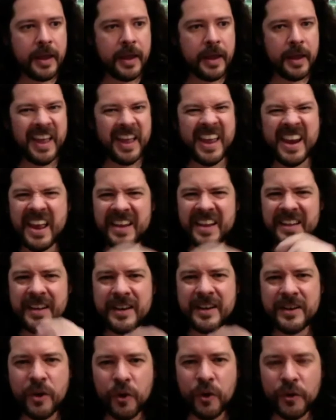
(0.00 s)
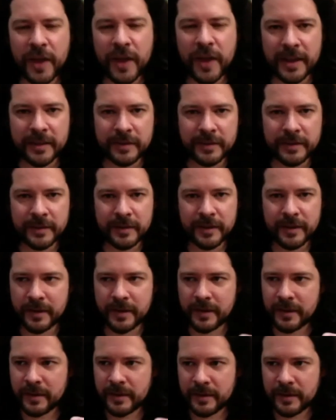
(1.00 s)
And I didn't know that.
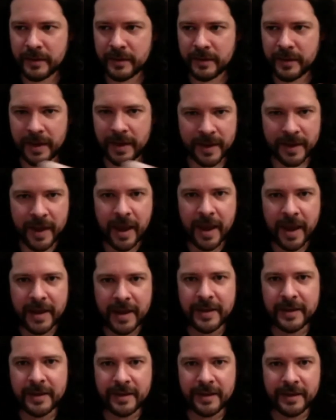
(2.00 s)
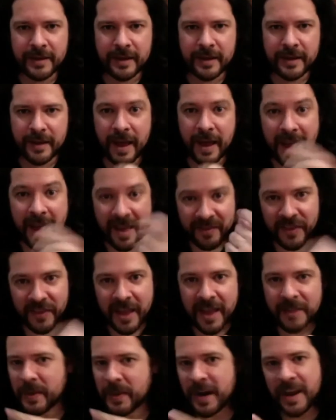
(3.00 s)
Like I, I had
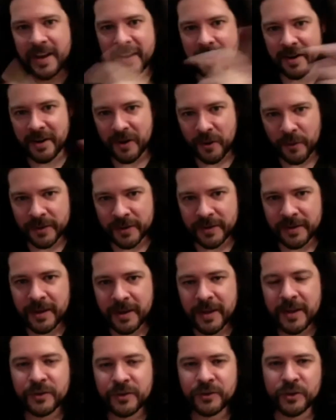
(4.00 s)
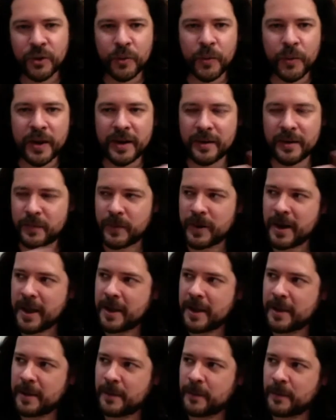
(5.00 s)
that, but I didn't know it. So when, when
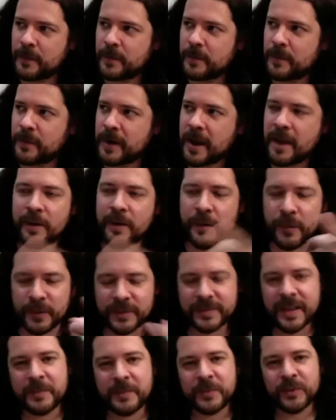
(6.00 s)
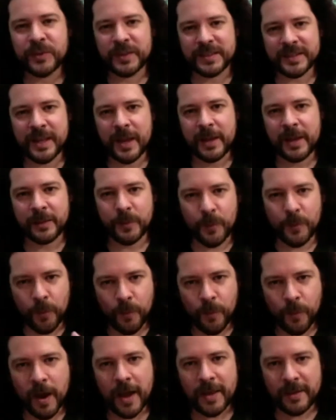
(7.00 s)
I, when I, it was time to decide
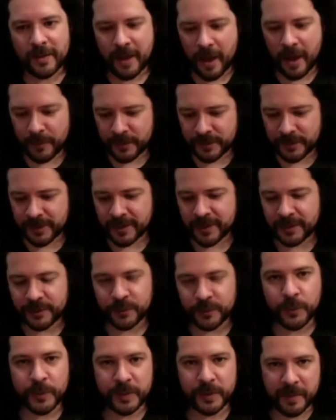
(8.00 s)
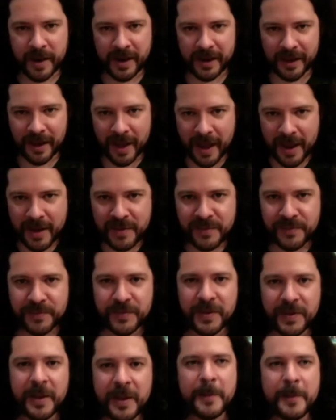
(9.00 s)
what I was gonna do with my life,
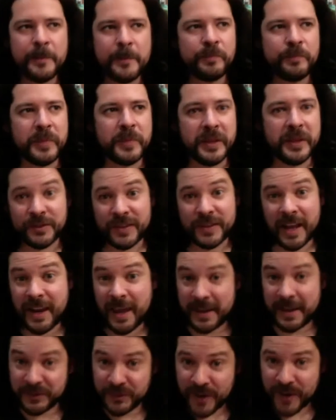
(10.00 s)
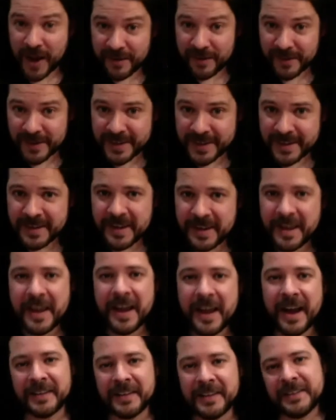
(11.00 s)
because I like traveling,
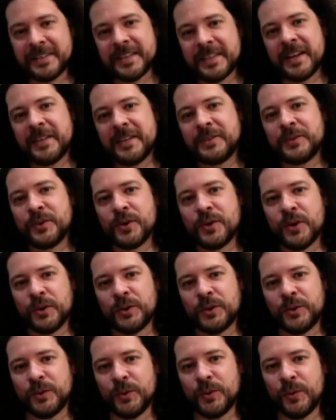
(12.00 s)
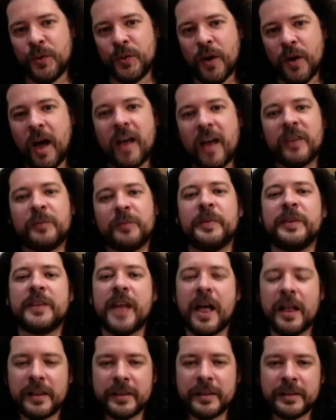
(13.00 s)
I decided to go to
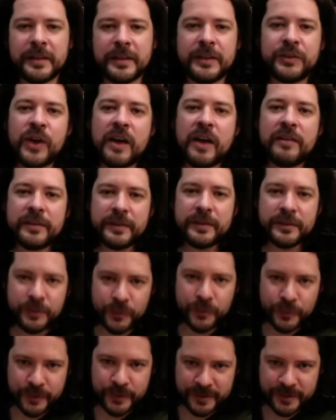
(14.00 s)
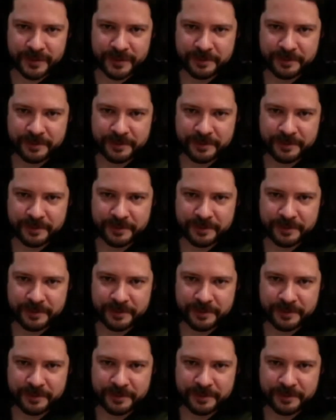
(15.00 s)
hospitality, travel and tourism.